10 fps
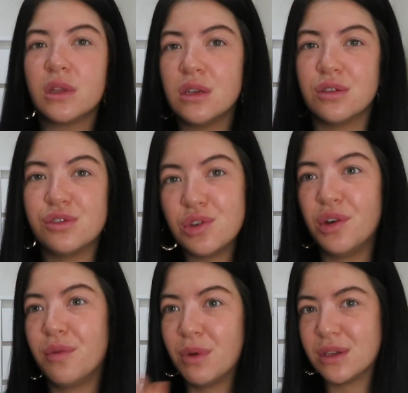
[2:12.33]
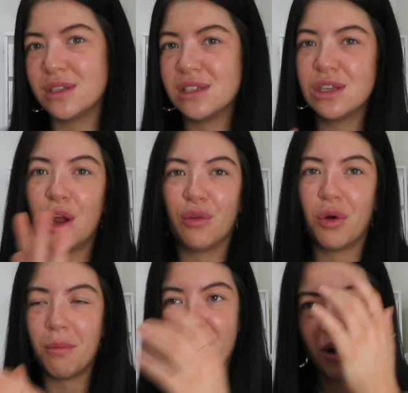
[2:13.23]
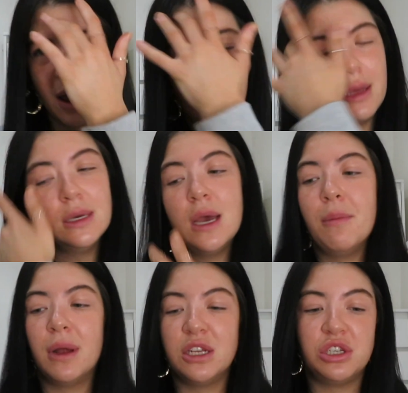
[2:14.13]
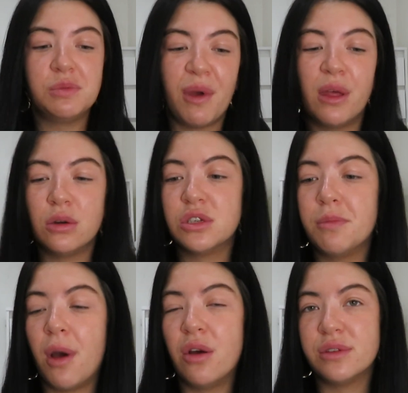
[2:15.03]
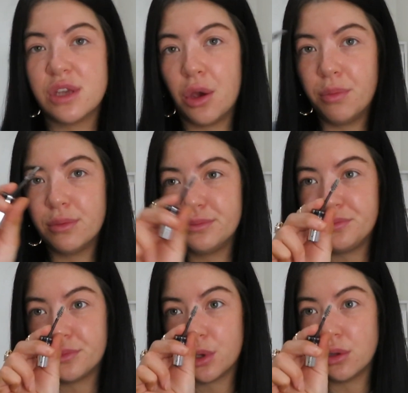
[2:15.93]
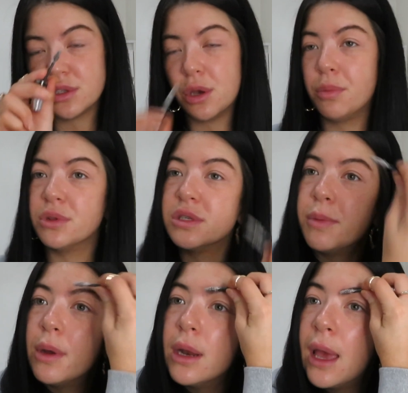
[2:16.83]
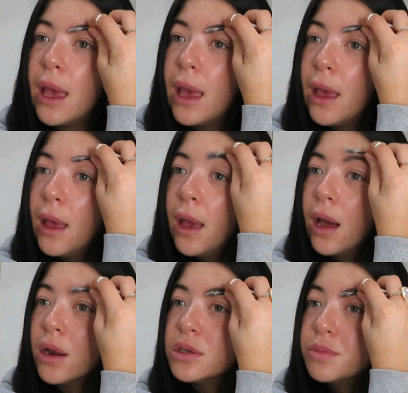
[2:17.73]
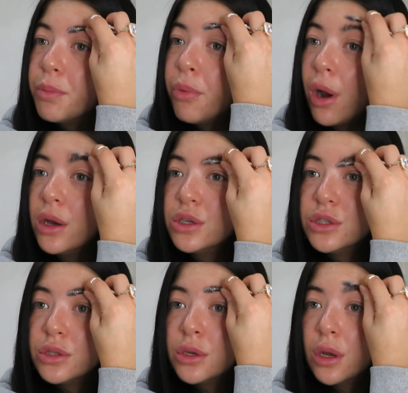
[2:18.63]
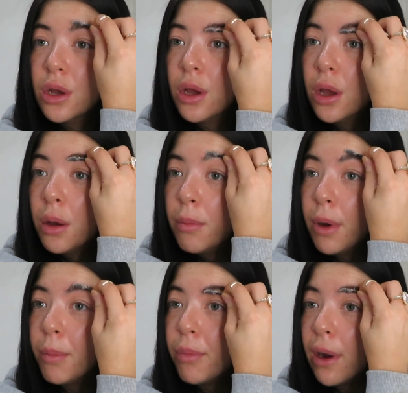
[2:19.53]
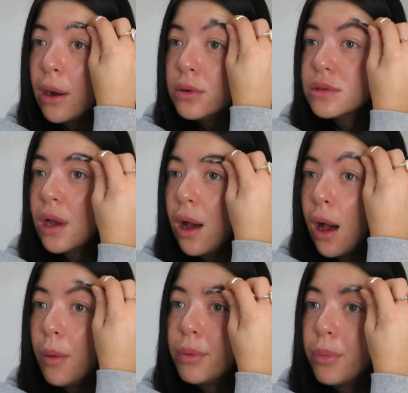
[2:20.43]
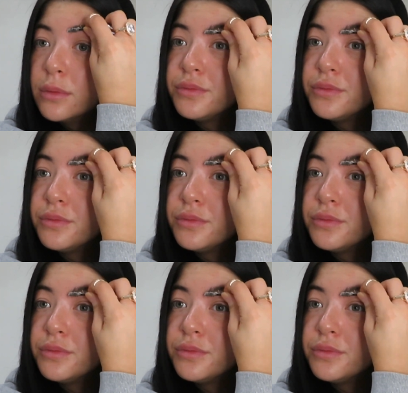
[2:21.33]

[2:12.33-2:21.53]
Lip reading: So sorry if I'm looking to the side, I've got a mirror here, but I literally spray that onto the bar of soap. Got the soap on the spoolie here. I just brush my brows up.